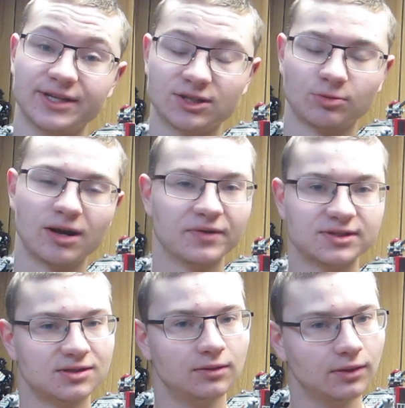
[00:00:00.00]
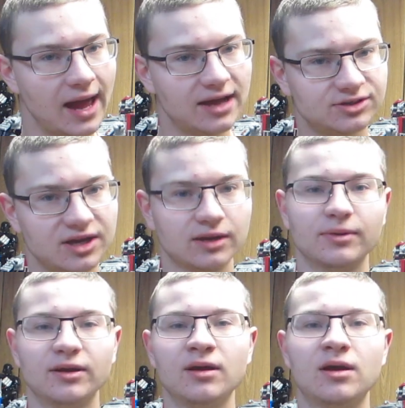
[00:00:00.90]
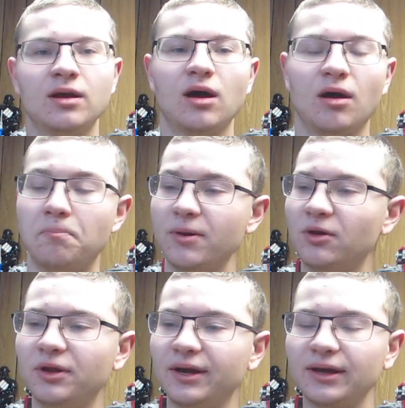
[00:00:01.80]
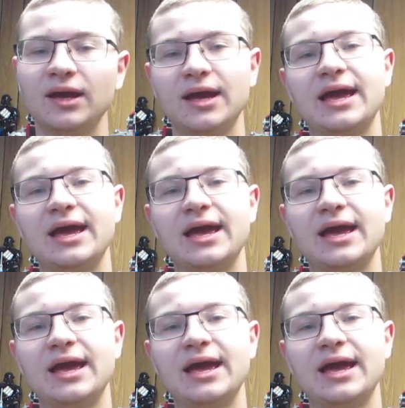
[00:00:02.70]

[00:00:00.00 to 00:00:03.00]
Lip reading: That's right, this is the last segment of building.